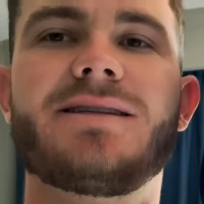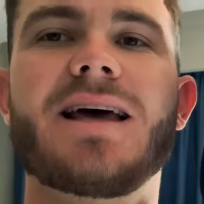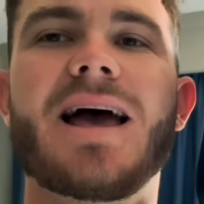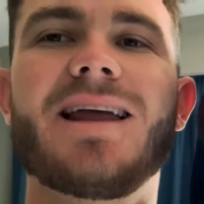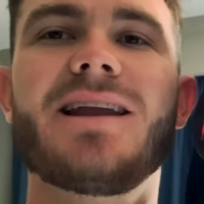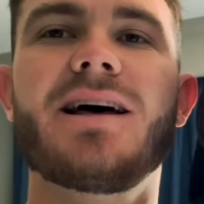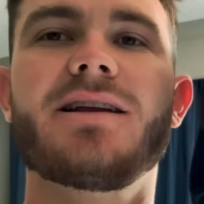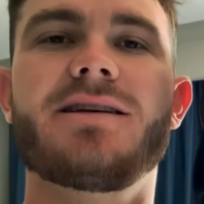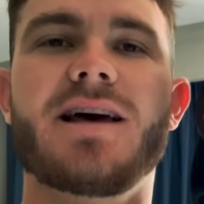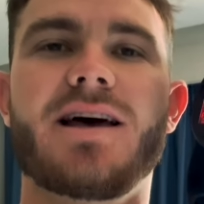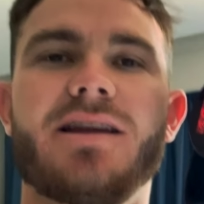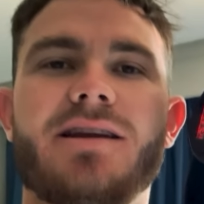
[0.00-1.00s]
10 out of
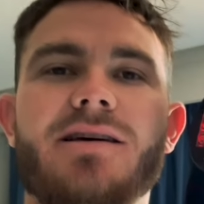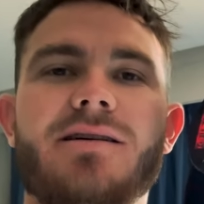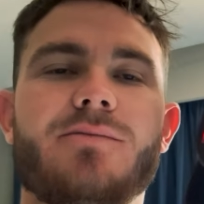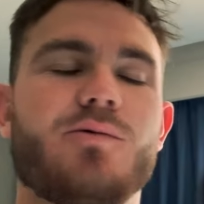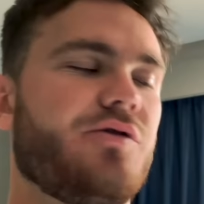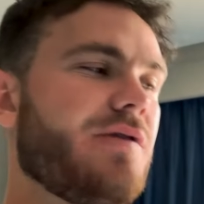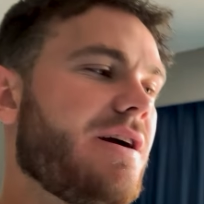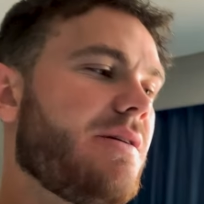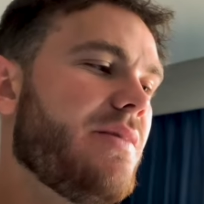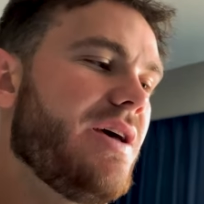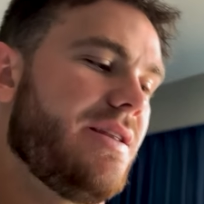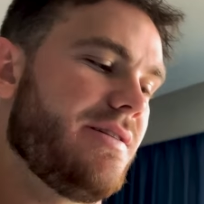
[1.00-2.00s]
10 would
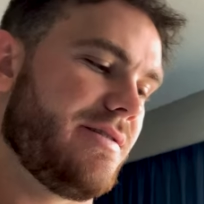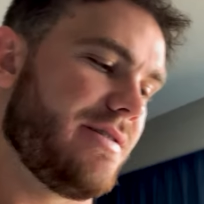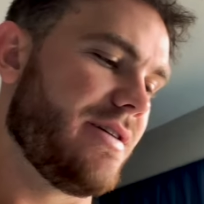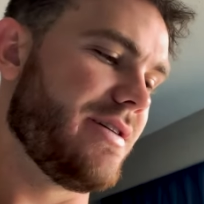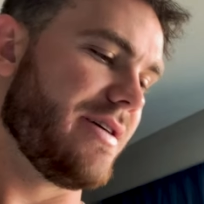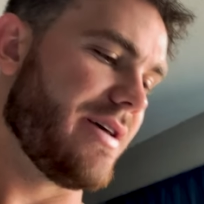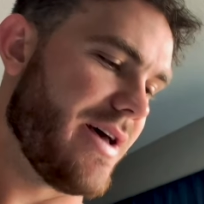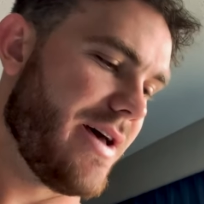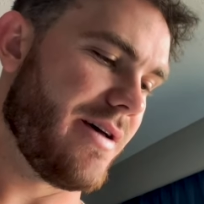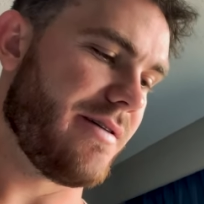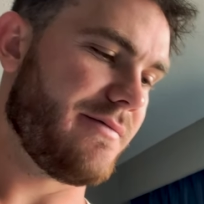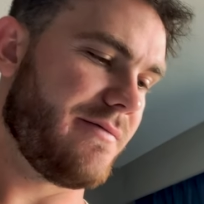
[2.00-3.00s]
recommend
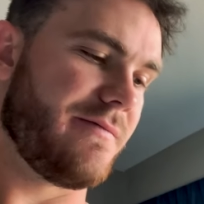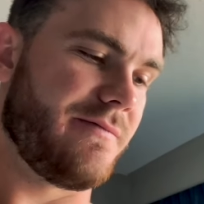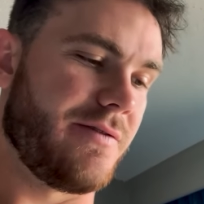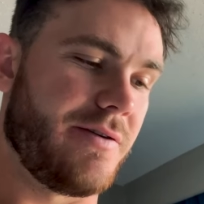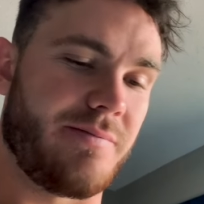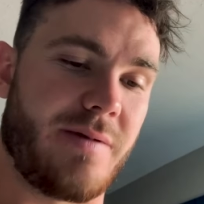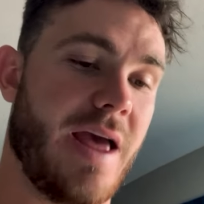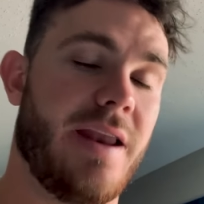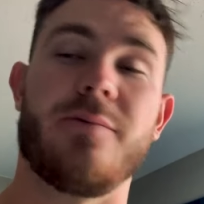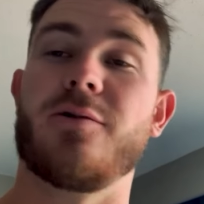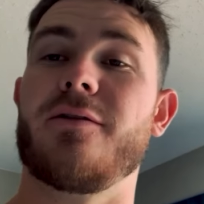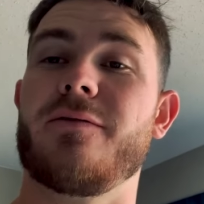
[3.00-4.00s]
uh, for
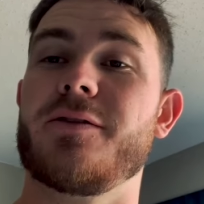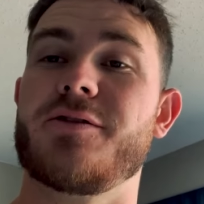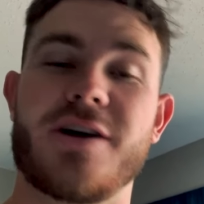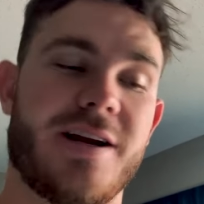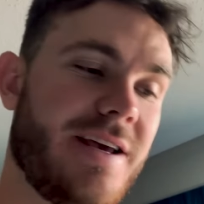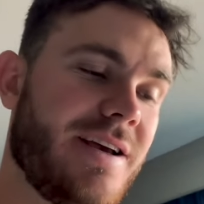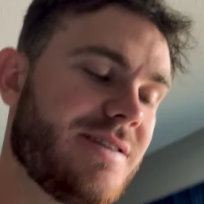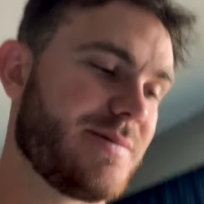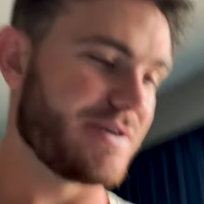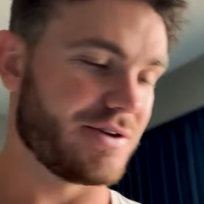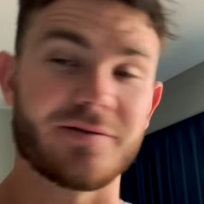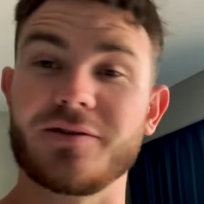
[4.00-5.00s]
anyone for training,
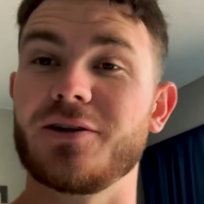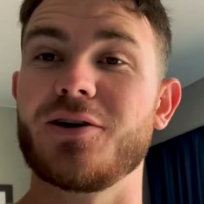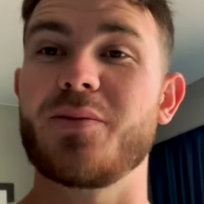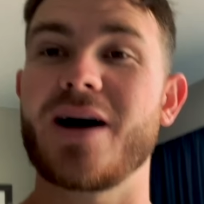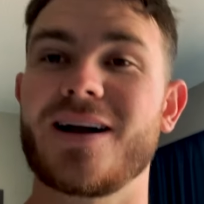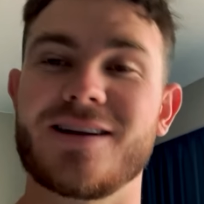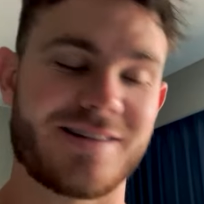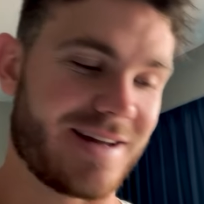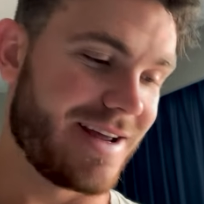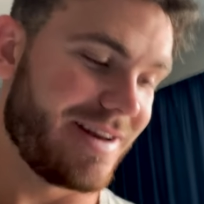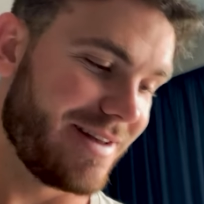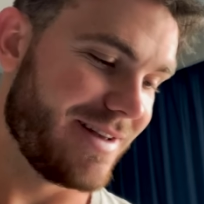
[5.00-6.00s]
especially if your low back is
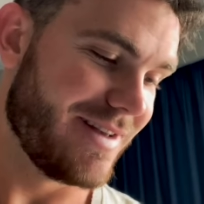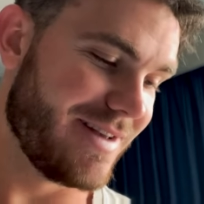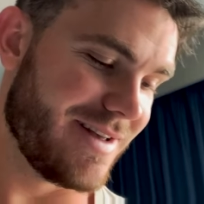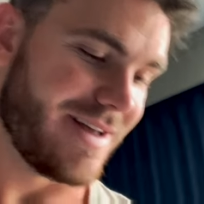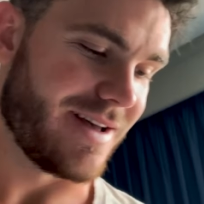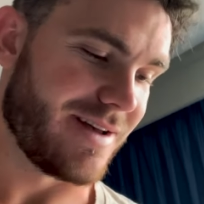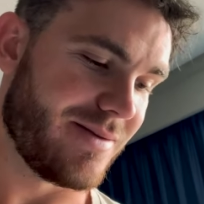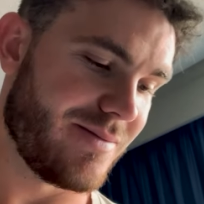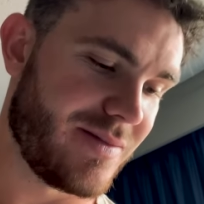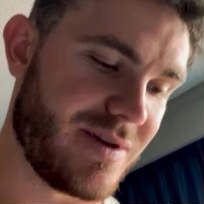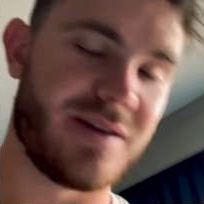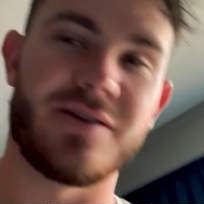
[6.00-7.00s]
tight.
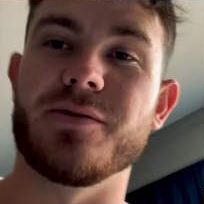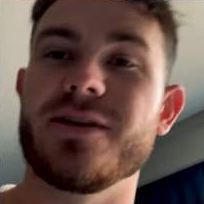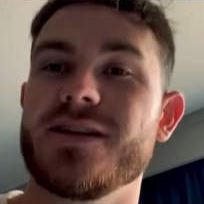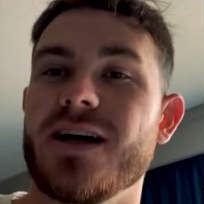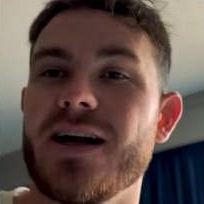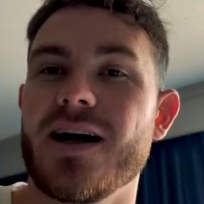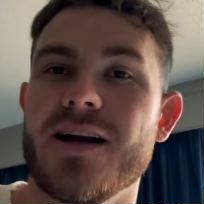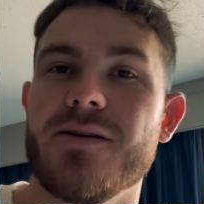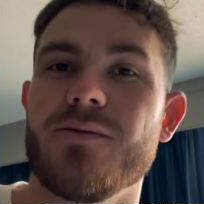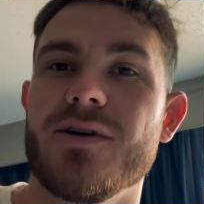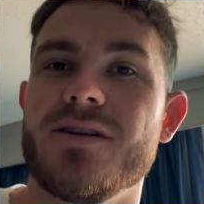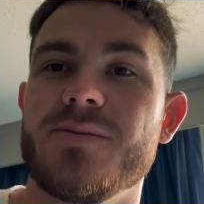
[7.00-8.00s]
Um, the reason I got it
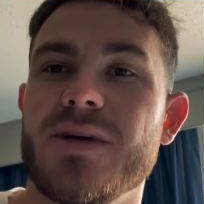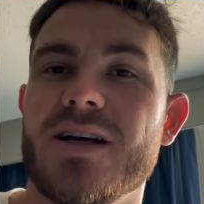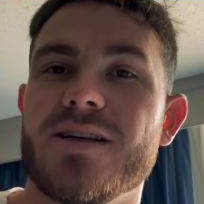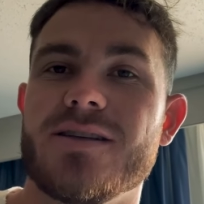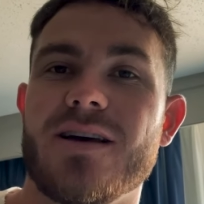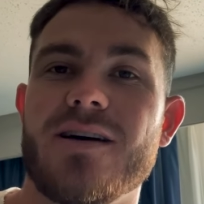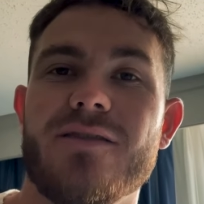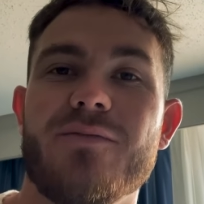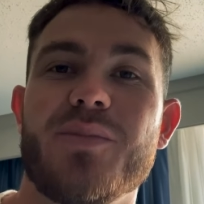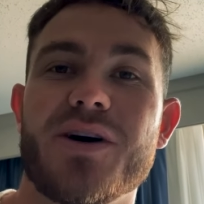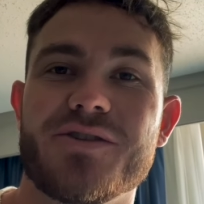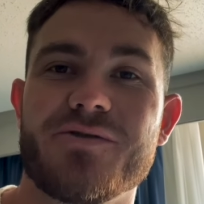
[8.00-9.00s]
was because of
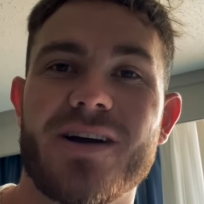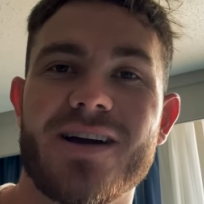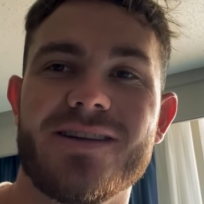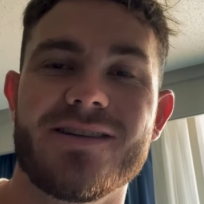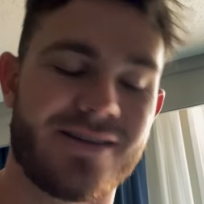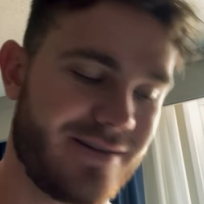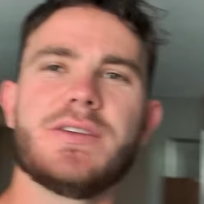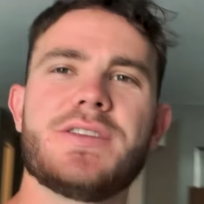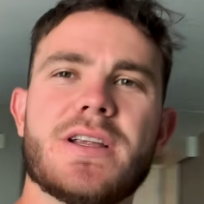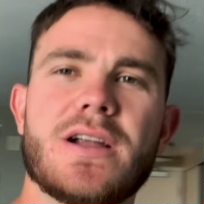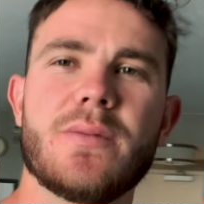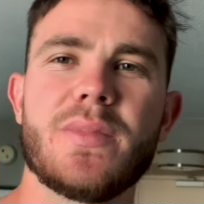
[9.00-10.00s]
bus rides. You
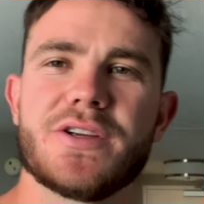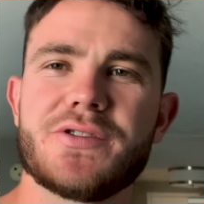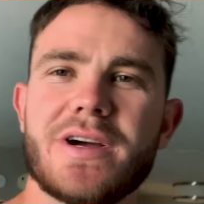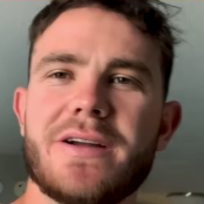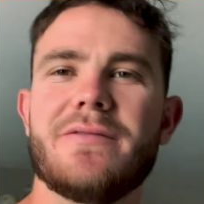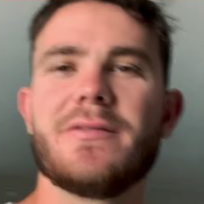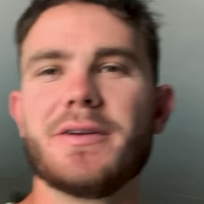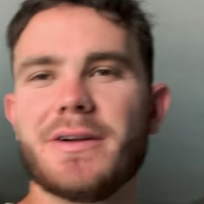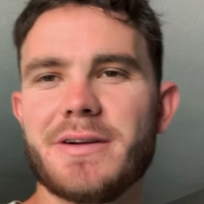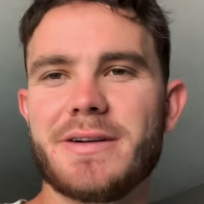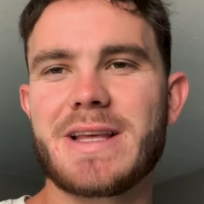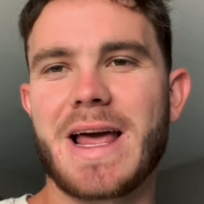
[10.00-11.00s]
sit on a bus ride
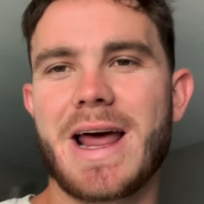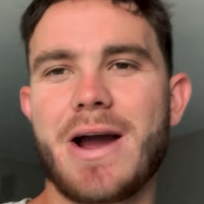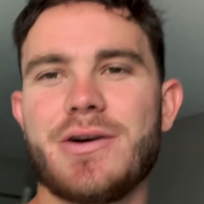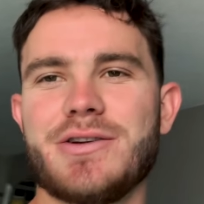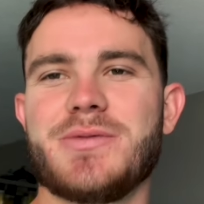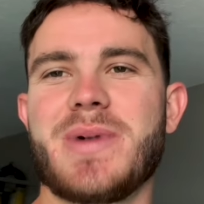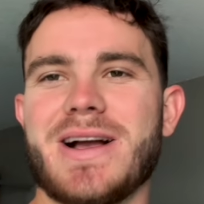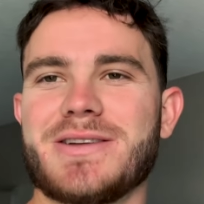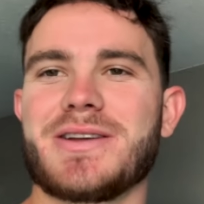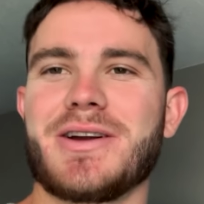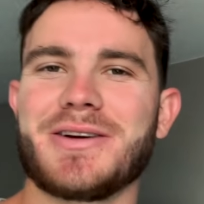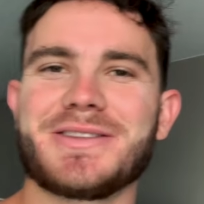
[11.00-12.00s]
for 10 hours, your back's
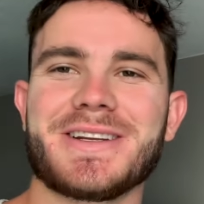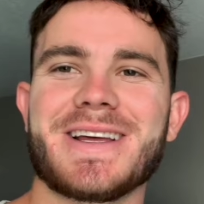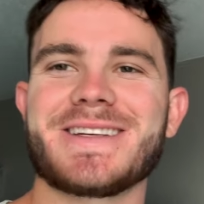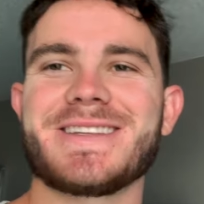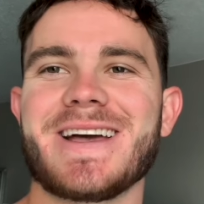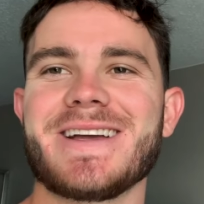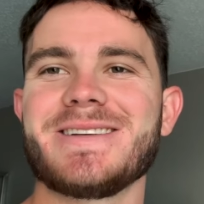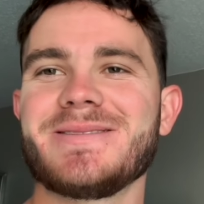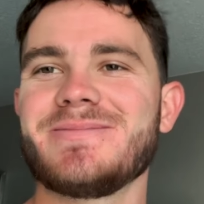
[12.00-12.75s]
gonna hurt the next day.